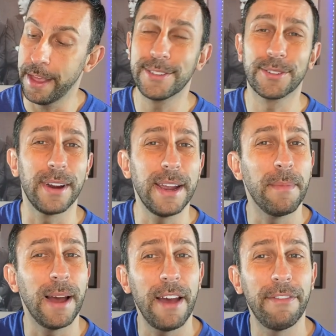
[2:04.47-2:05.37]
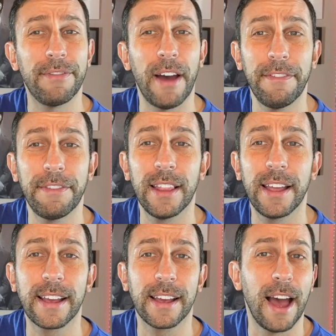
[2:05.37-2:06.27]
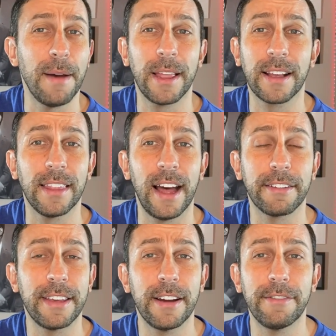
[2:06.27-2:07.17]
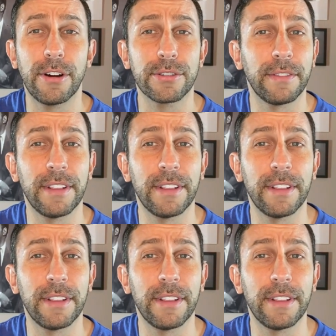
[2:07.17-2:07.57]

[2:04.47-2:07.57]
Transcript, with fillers: That's great. My, I, I feel like I'm like a lot of young folks.